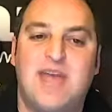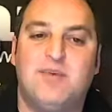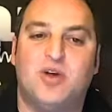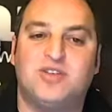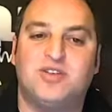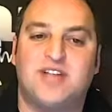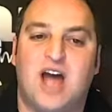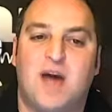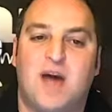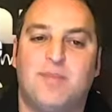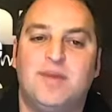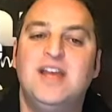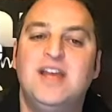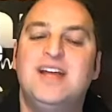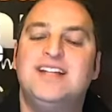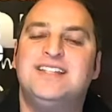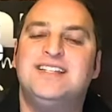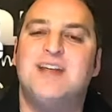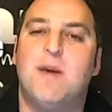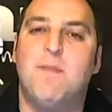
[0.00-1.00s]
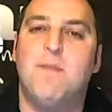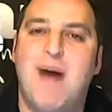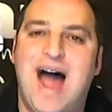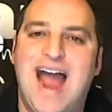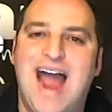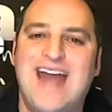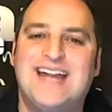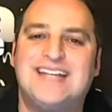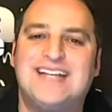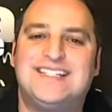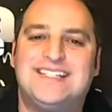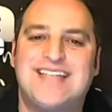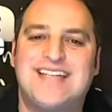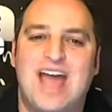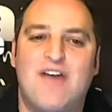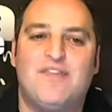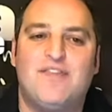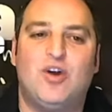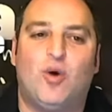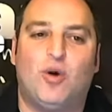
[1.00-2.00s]
goes up to minus
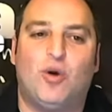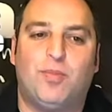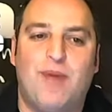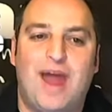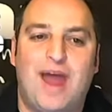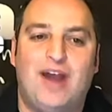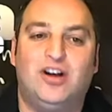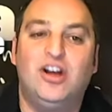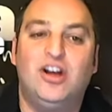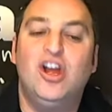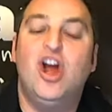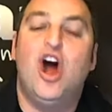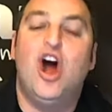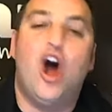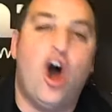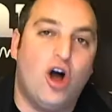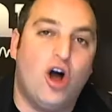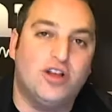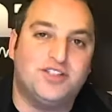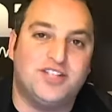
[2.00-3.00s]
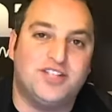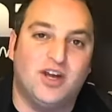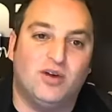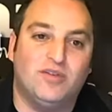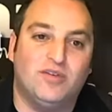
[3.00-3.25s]
seven or better. Also, if